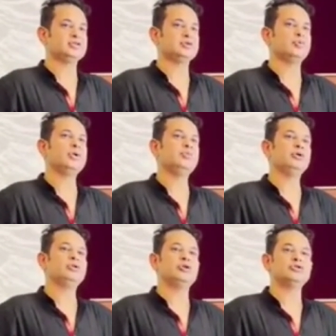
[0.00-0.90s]
So we
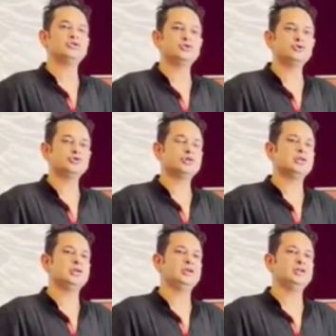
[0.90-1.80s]
want
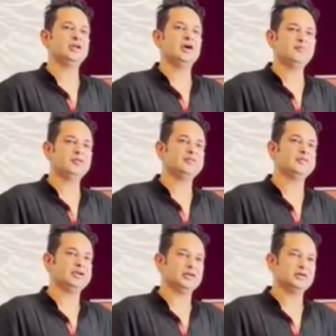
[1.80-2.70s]
constitutionally the government of
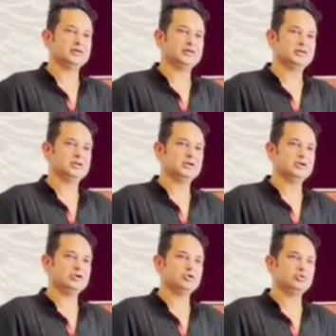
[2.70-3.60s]
India
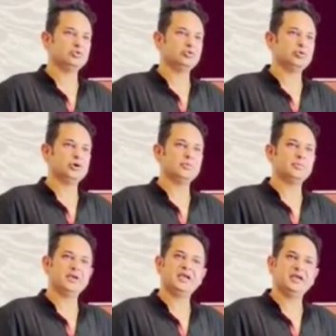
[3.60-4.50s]
to
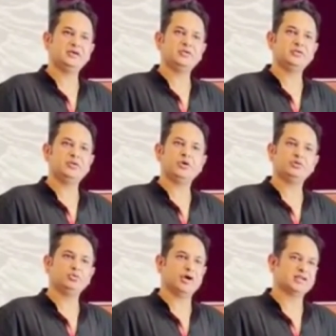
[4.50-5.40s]
pay heed
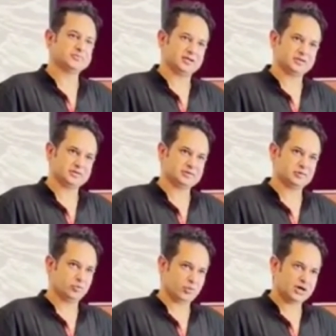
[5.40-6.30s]
on two aspects.
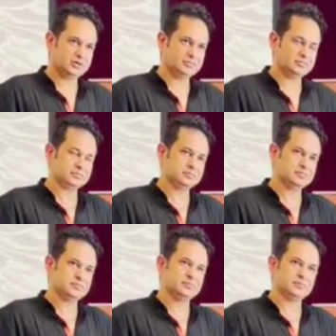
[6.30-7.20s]
One,
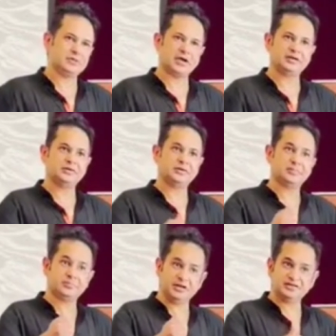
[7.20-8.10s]
that
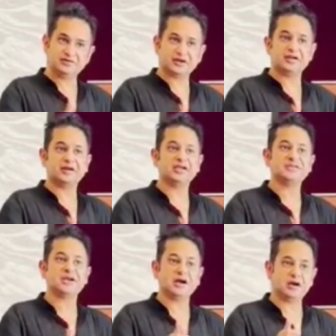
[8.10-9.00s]
please
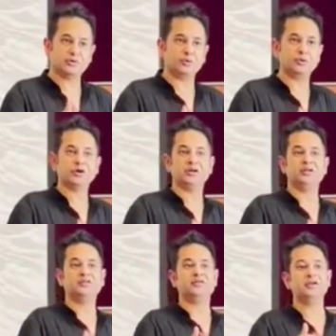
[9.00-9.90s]
recognize our role
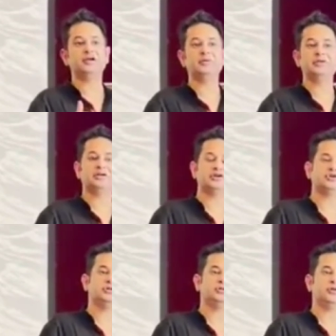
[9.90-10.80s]
in the
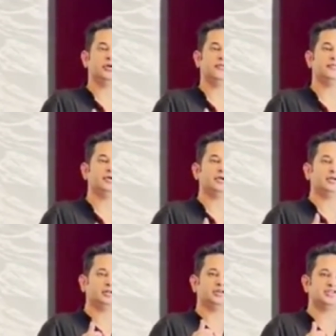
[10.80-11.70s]
rehabilitation of
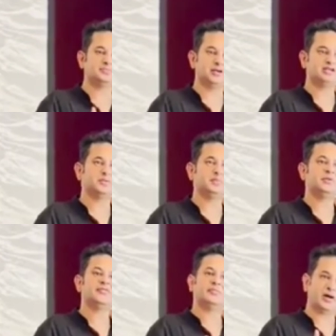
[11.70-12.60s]
the displaced
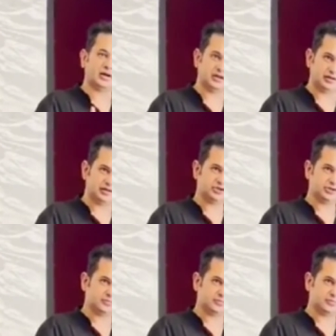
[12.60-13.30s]
people from Bangladesh.